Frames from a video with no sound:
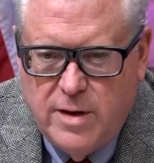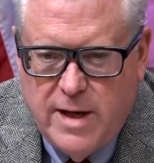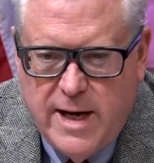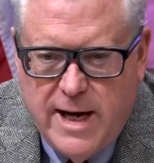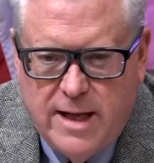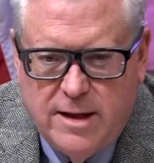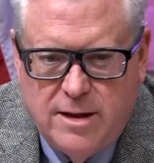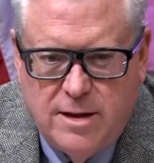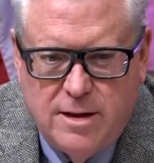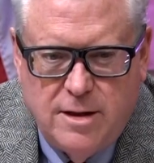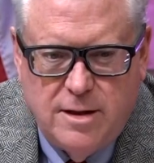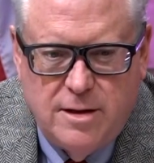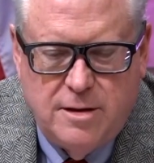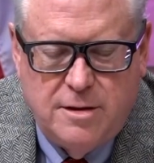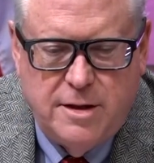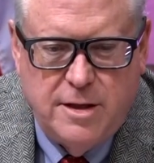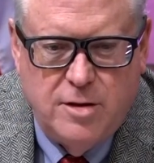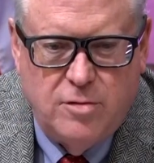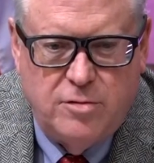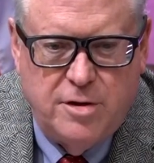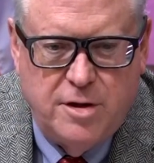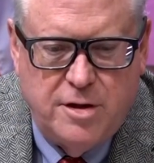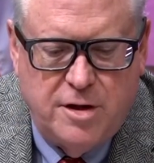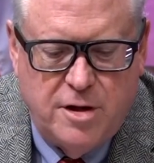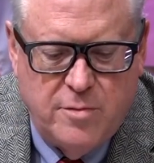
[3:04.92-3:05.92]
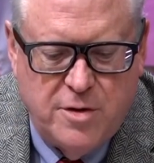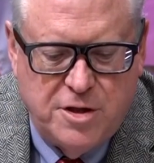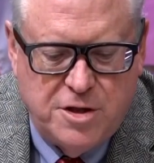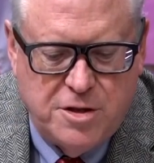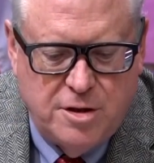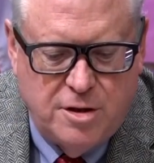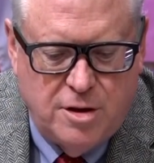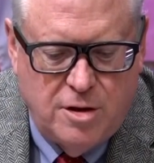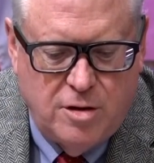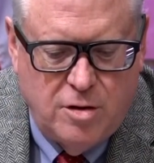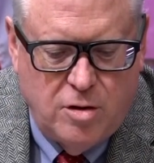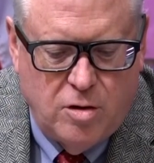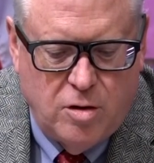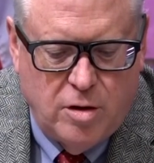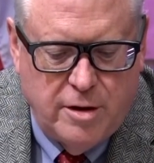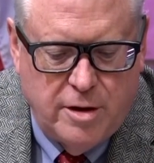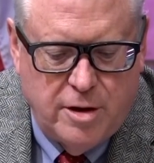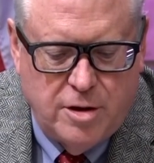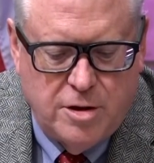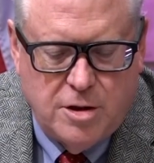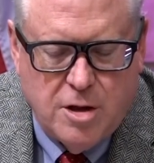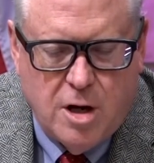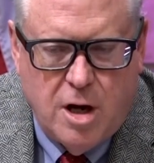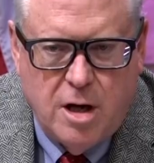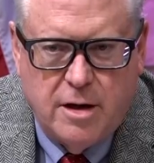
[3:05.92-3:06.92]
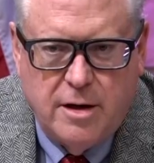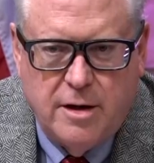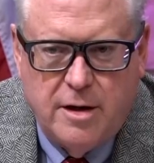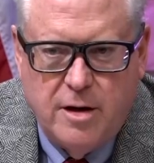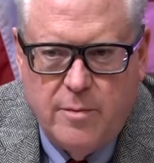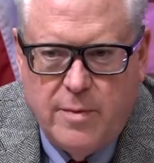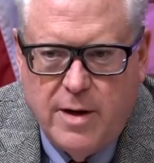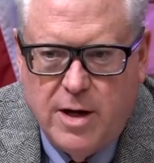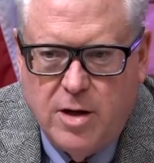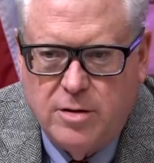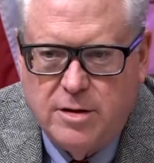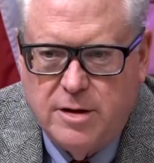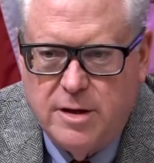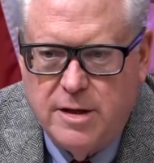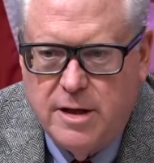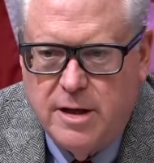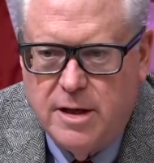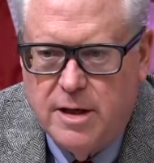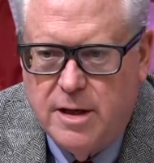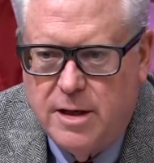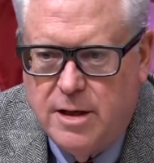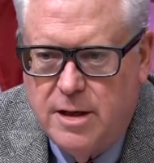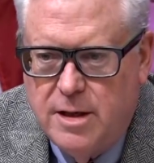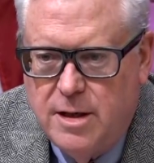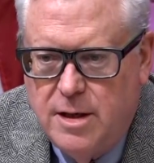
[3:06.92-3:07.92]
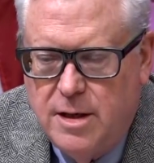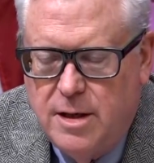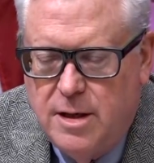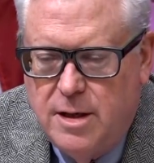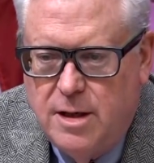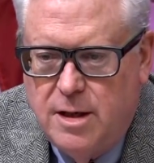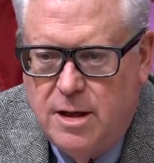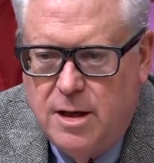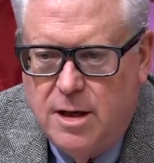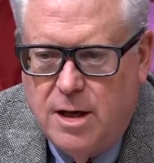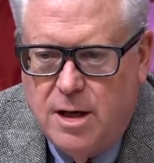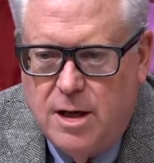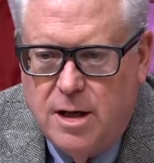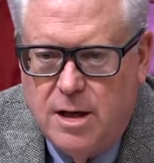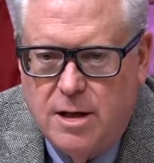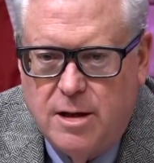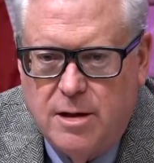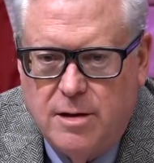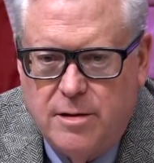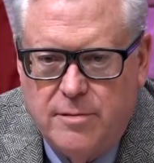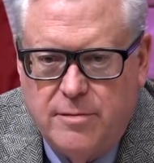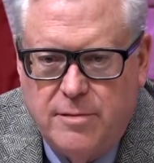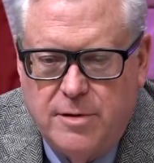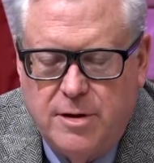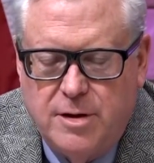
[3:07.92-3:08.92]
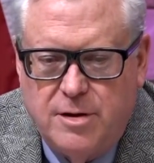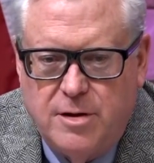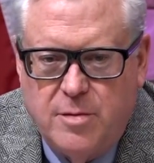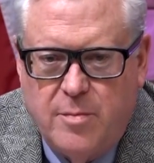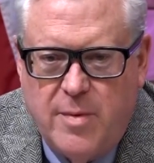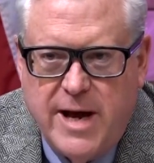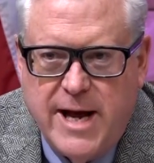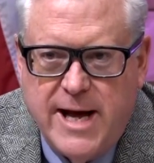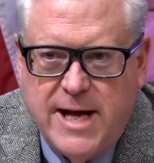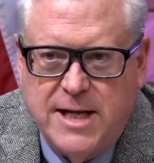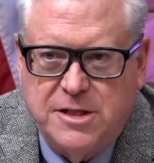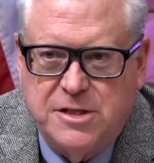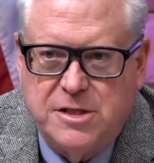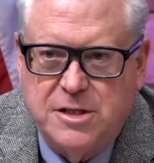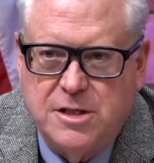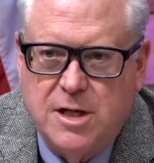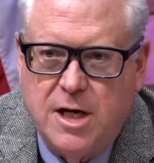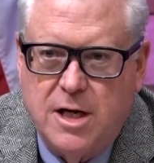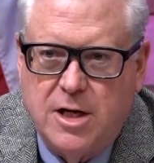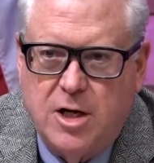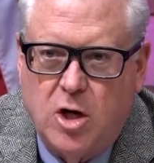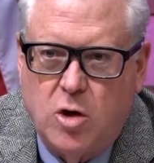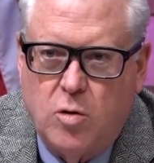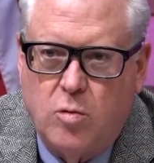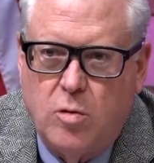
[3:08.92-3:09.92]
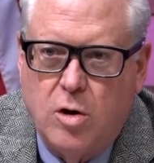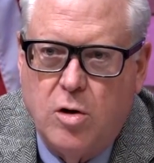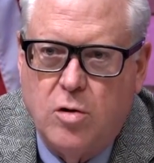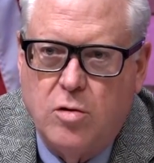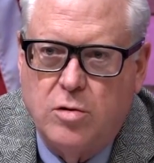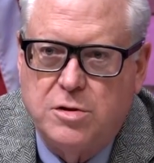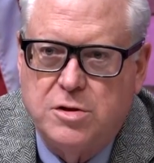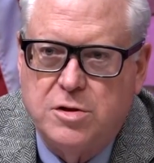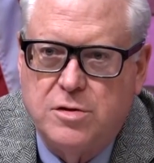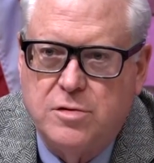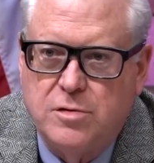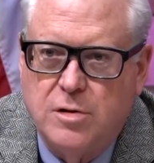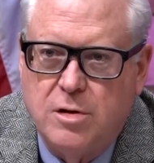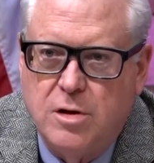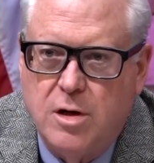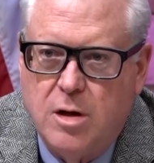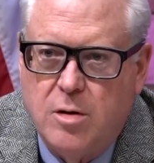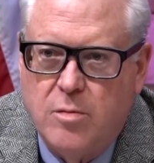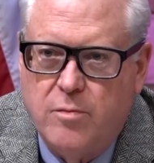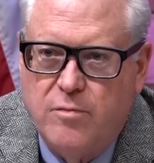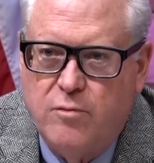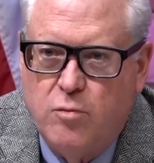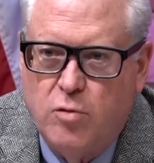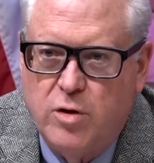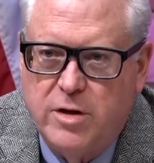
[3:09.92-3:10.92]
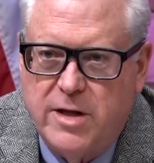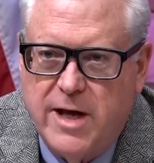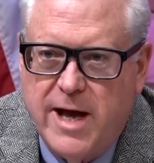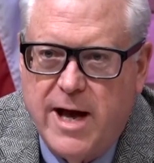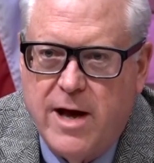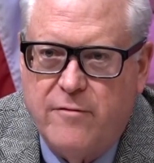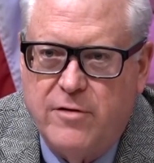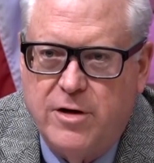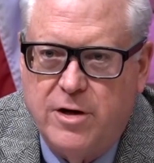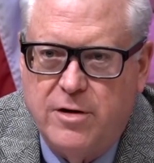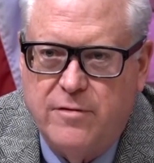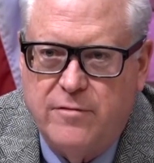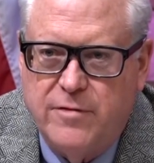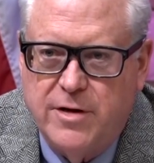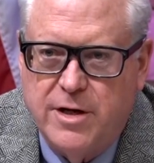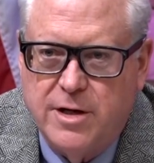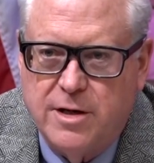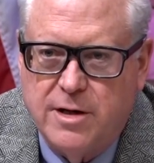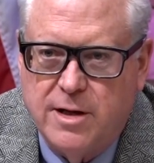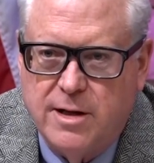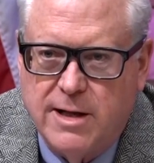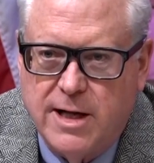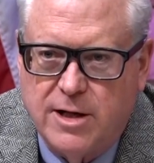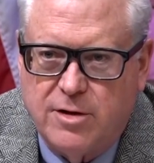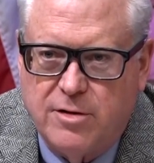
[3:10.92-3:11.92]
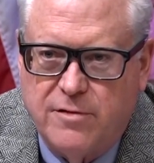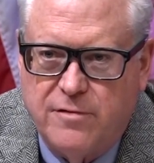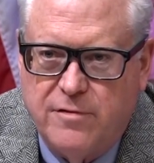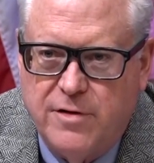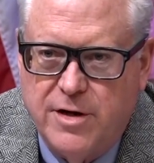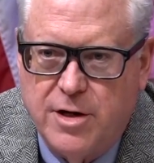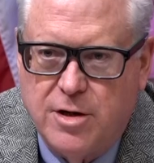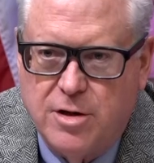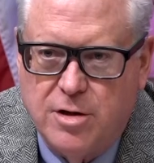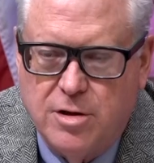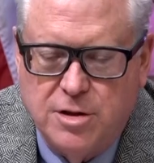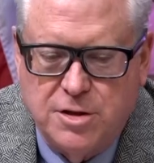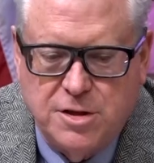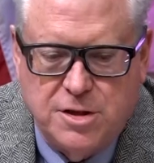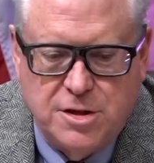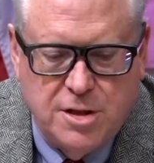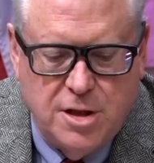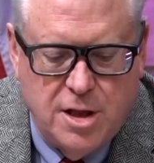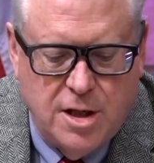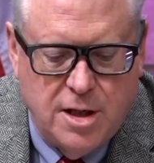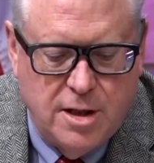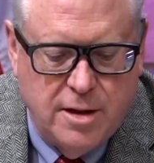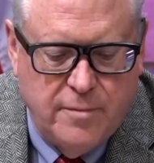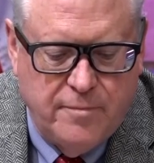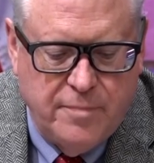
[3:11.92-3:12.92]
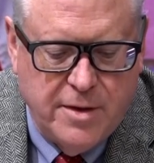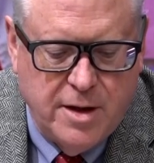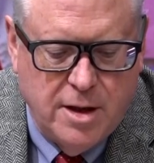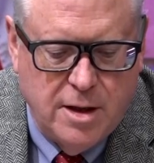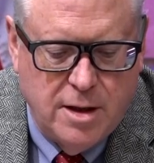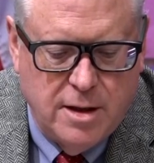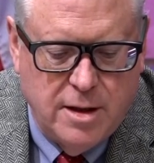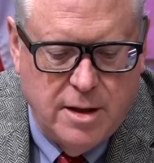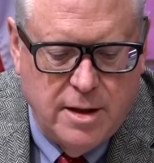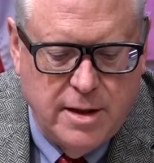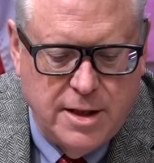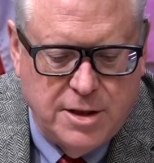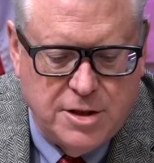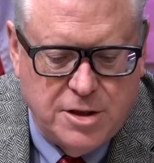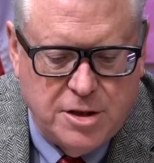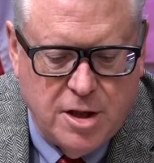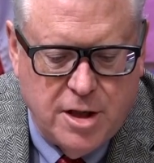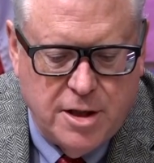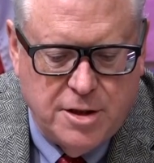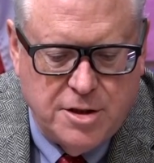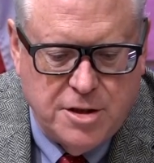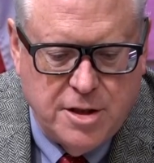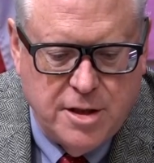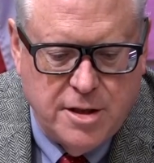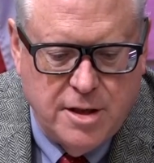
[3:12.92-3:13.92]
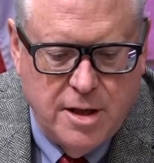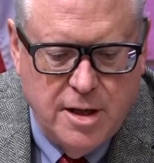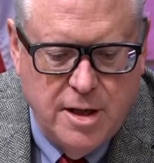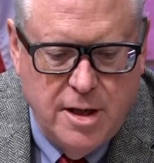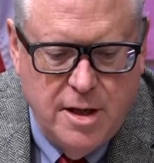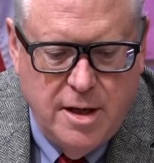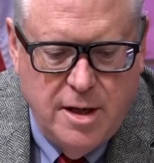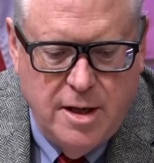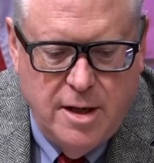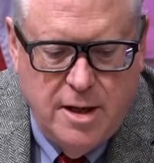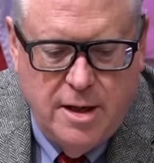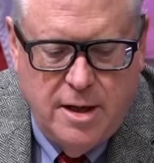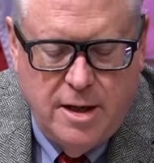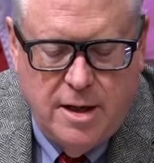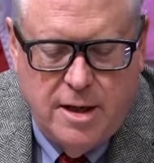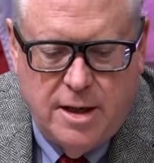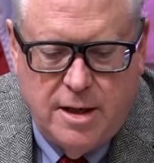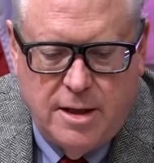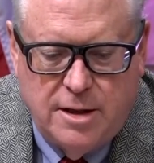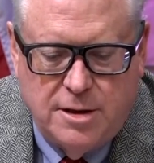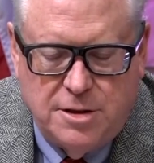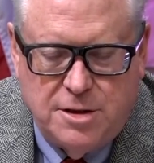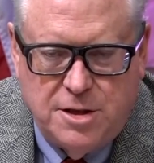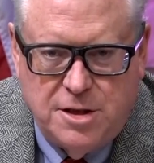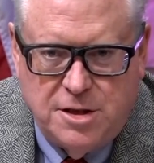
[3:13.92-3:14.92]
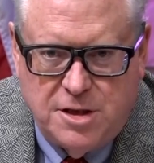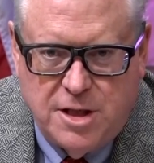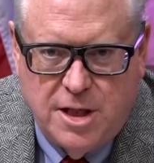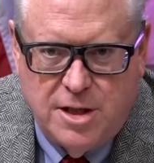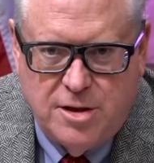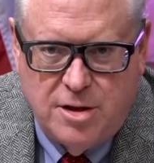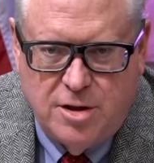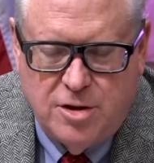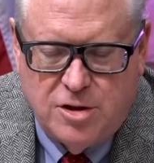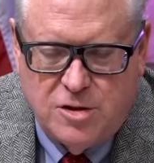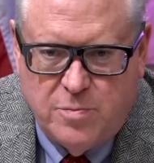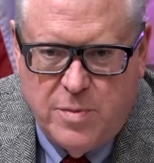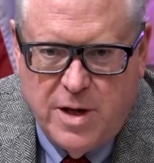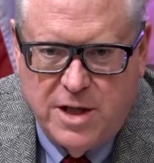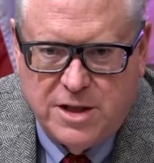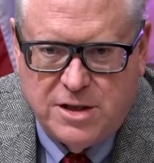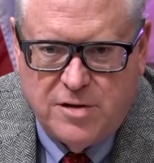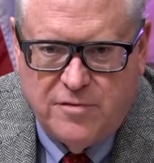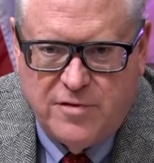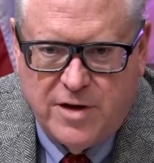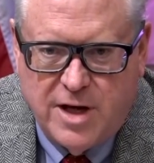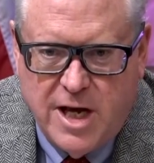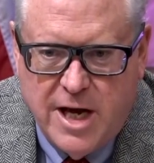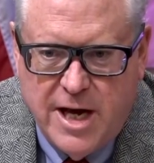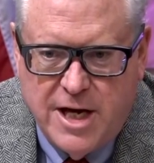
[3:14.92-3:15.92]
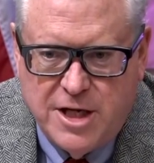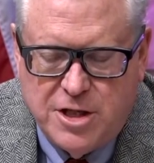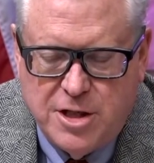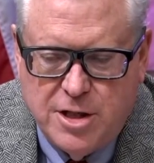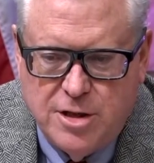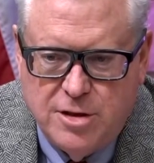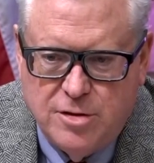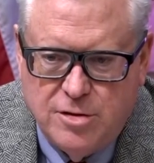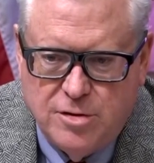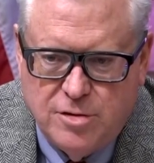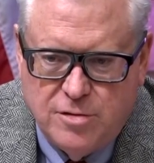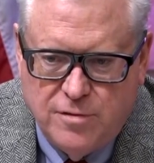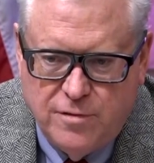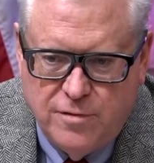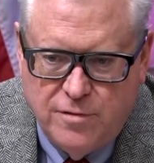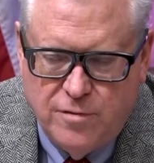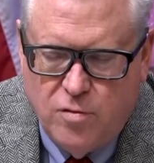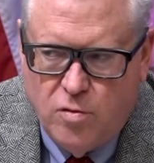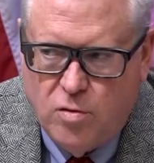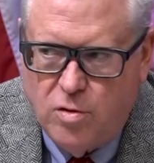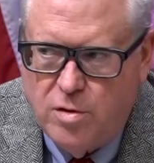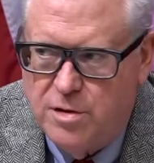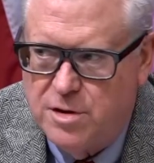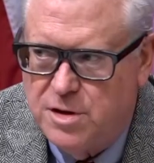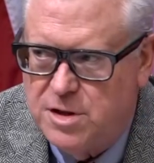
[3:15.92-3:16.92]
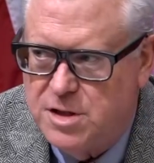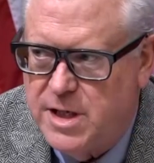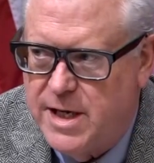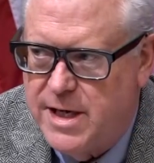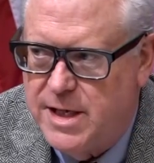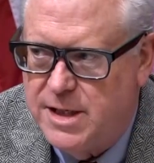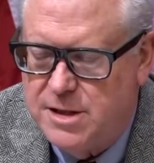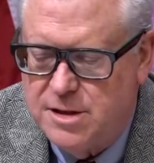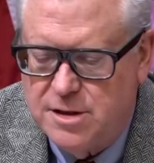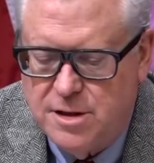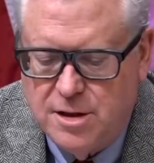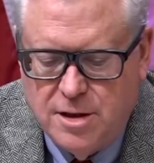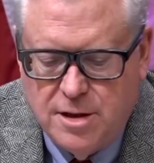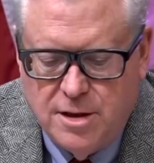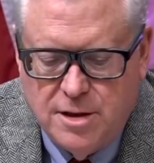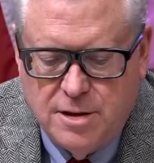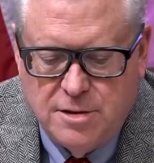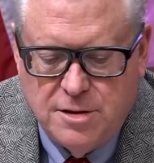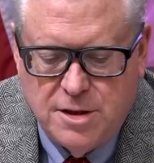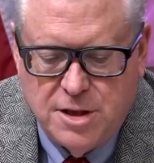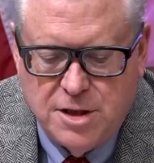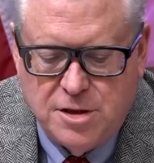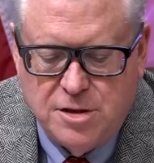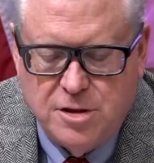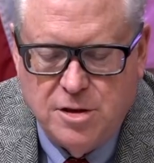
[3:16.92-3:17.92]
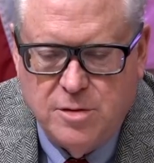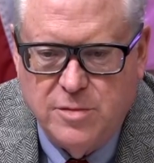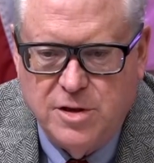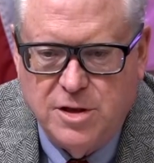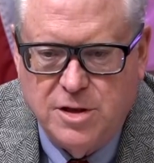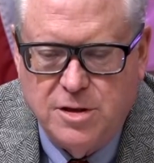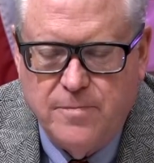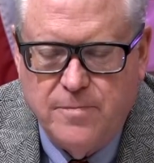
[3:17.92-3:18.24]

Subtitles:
had the DOT commissioner earlier talking about the demands on our roads with the heavier electric vehicles and such, and she said their specifications for the state's system